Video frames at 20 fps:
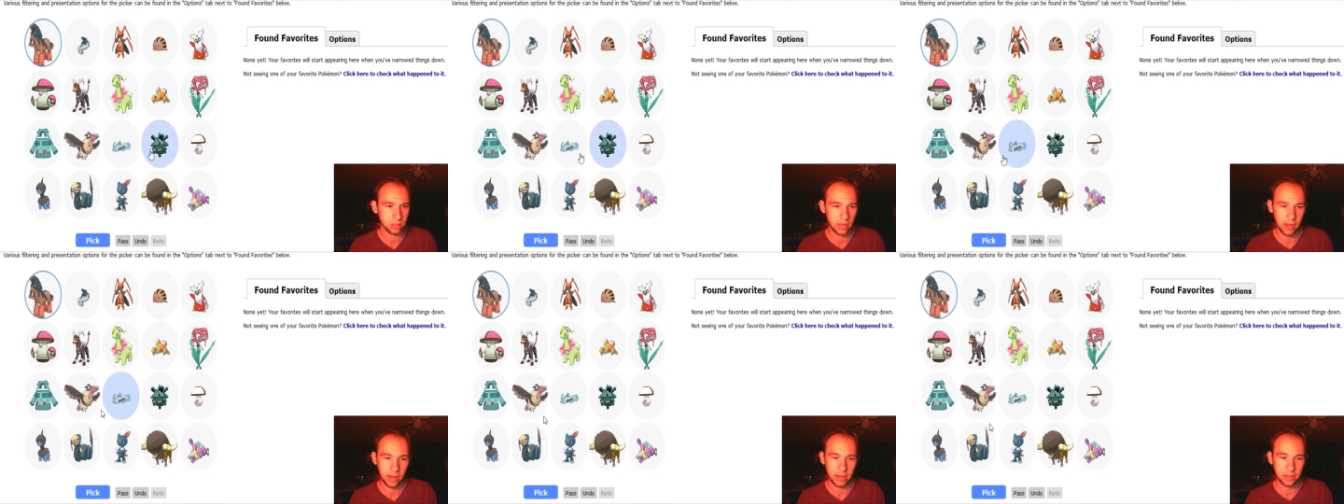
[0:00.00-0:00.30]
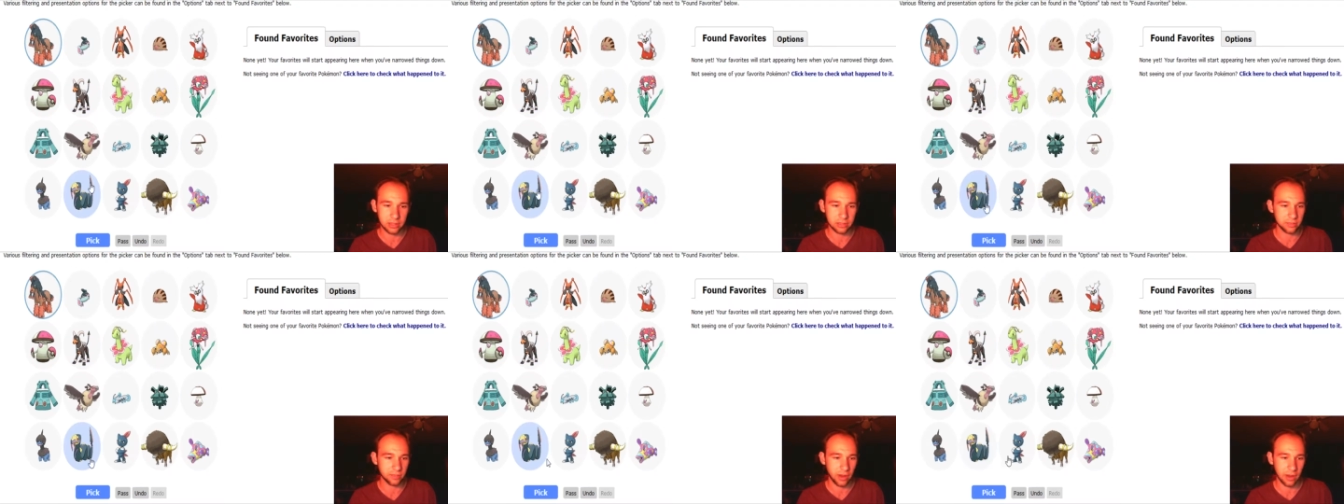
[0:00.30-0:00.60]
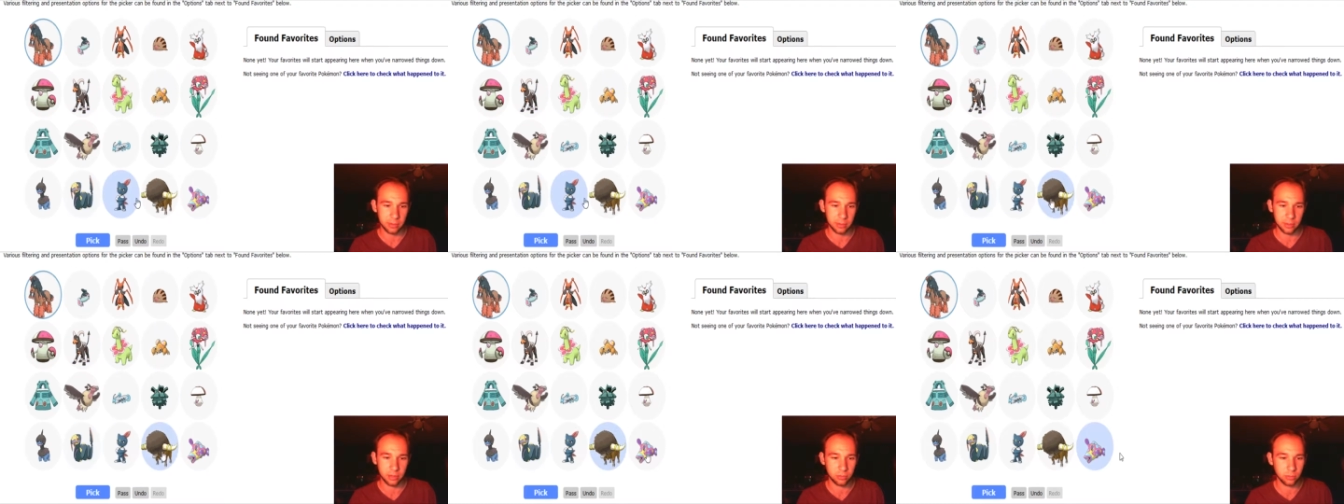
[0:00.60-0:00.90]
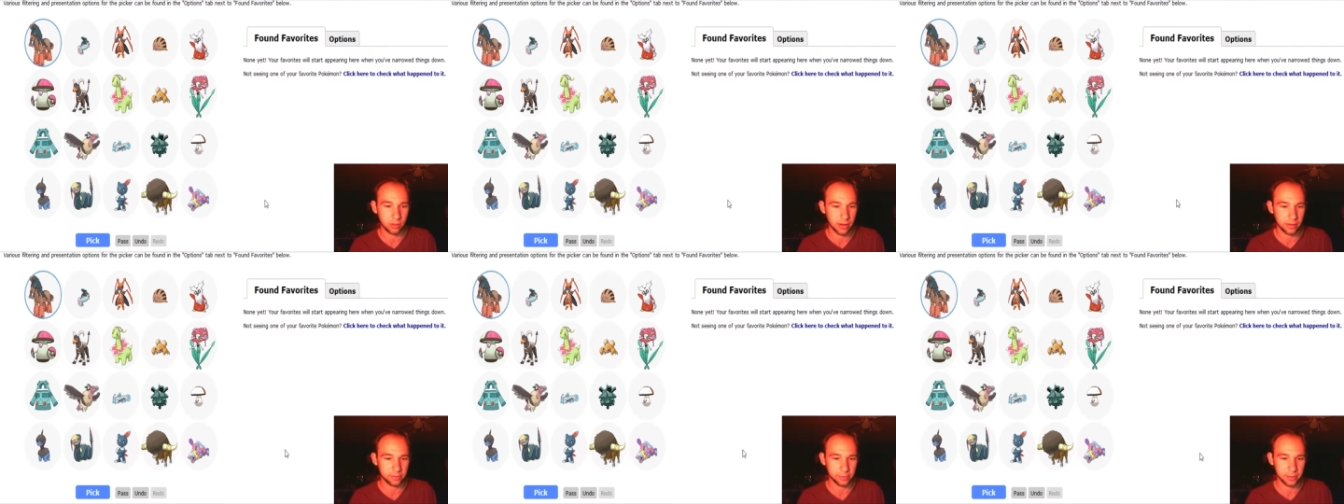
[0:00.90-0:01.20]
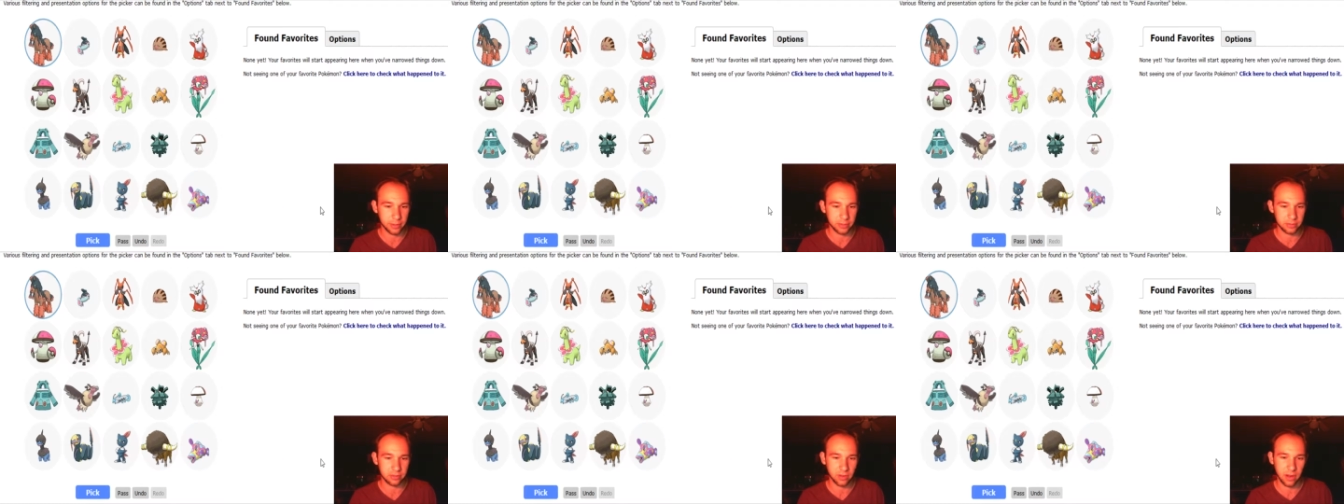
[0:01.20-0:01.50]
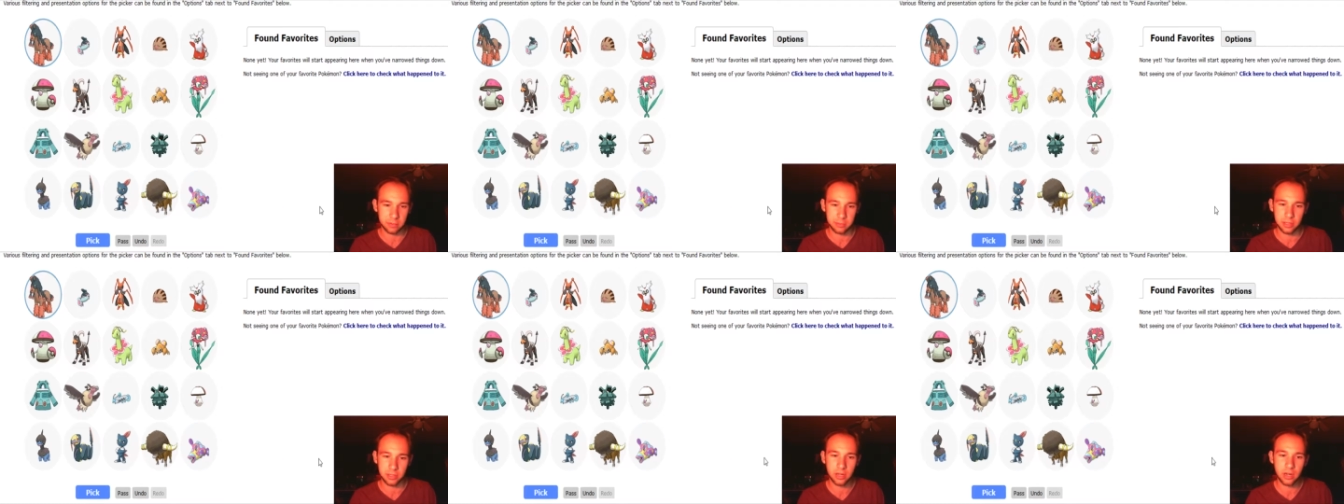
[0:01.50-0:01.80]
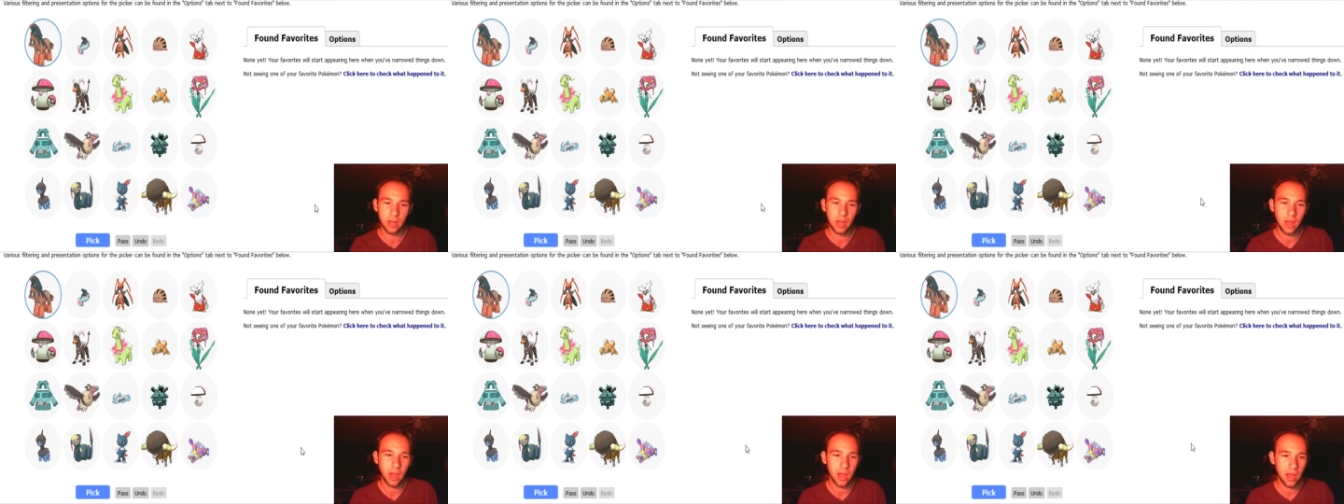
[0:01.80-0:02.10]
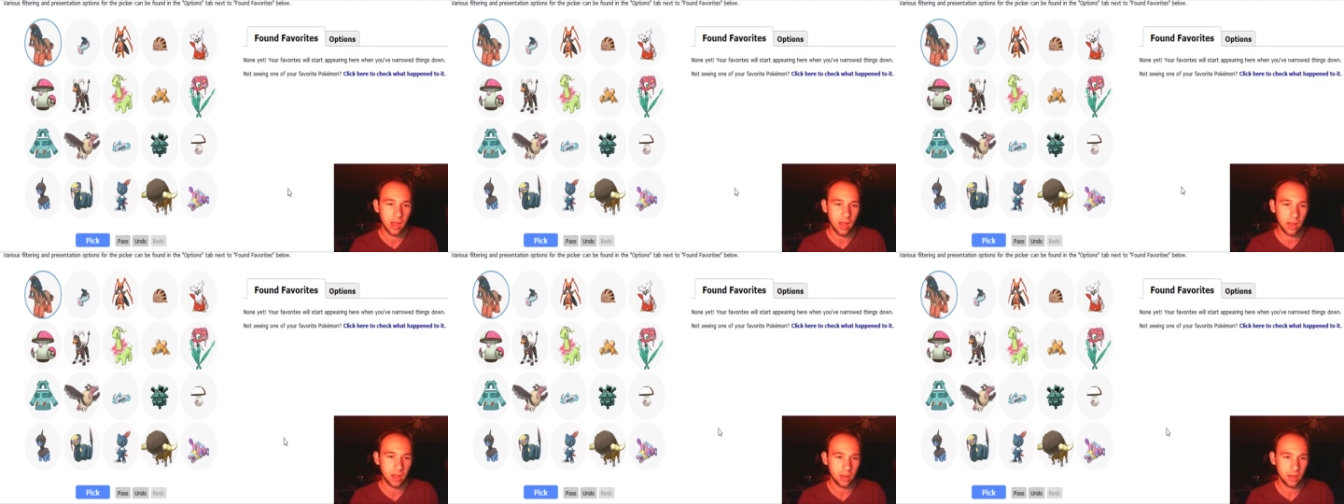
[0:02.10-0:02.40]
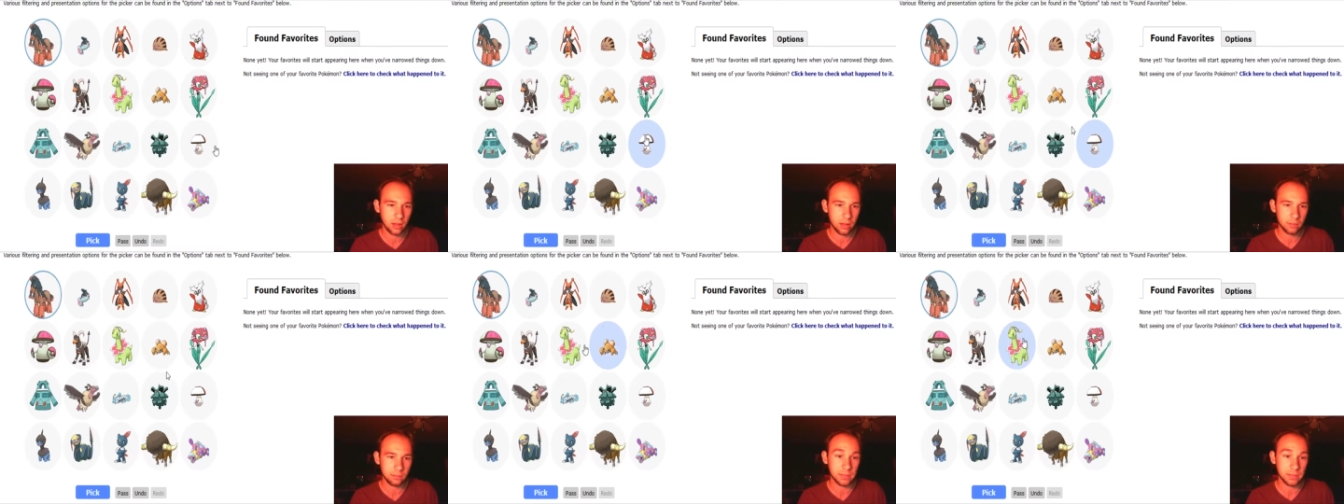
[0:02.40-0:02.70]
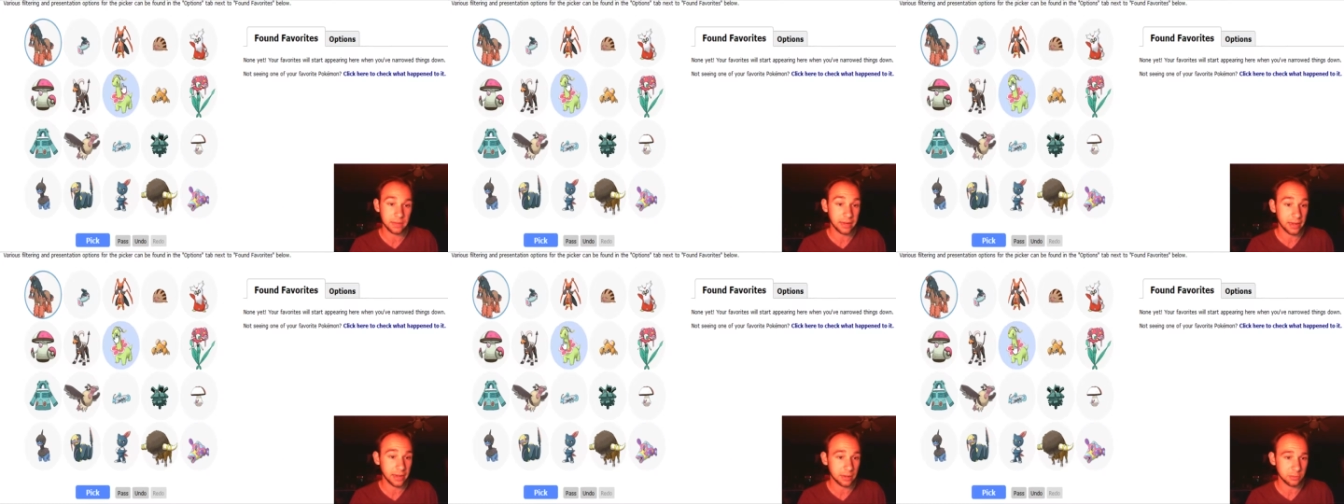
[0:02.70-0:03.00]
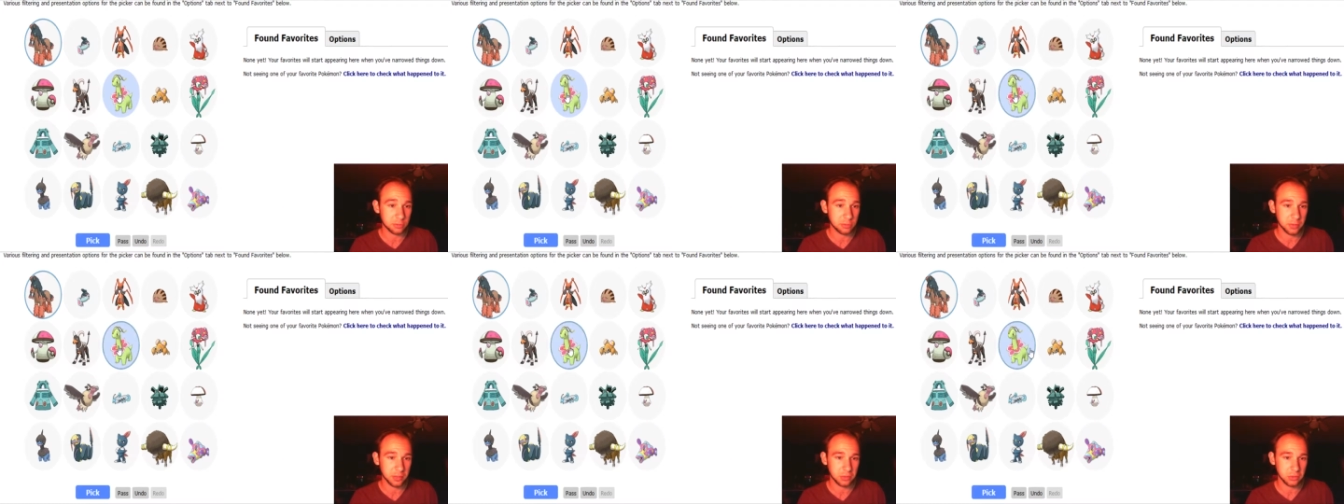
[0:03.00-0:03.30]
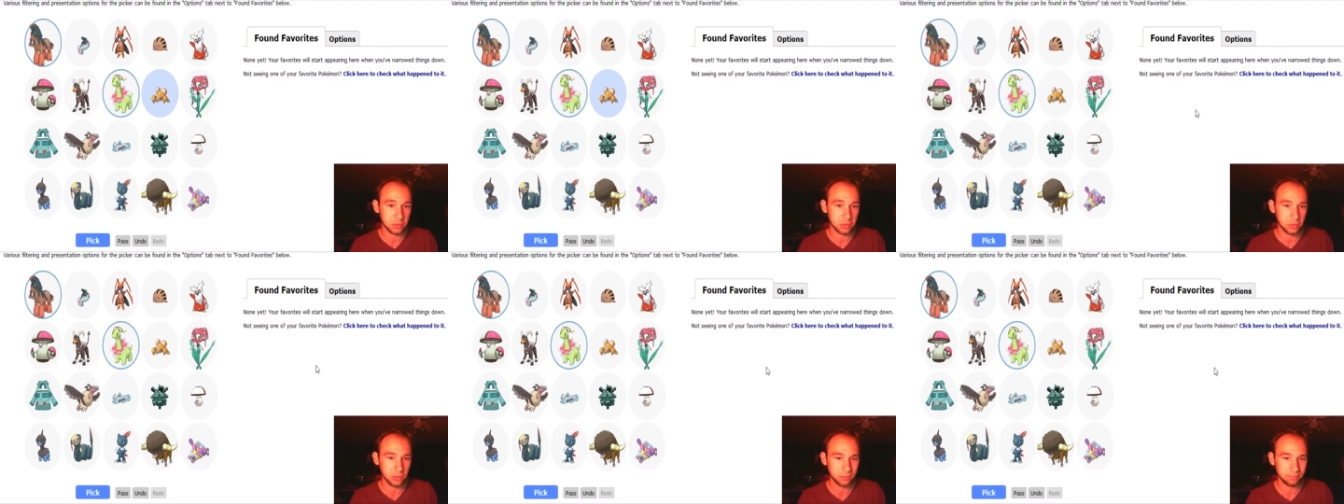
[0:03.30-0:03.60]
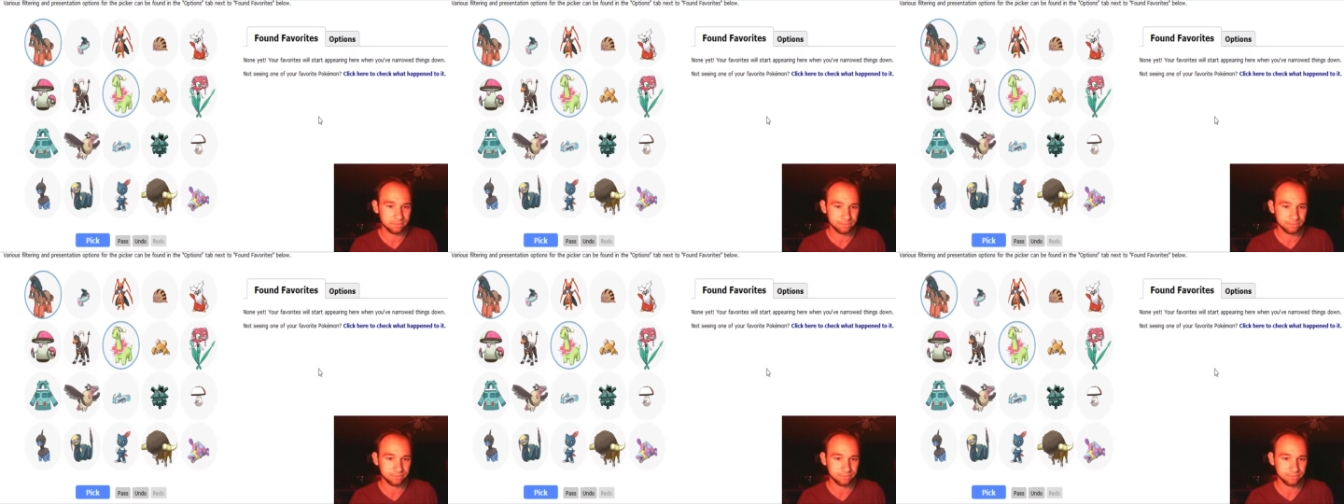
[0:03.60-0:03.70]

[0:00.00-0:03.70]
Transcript: Hate Seviper. We'll never pick Seviper. Um, Meganium's pretty cool.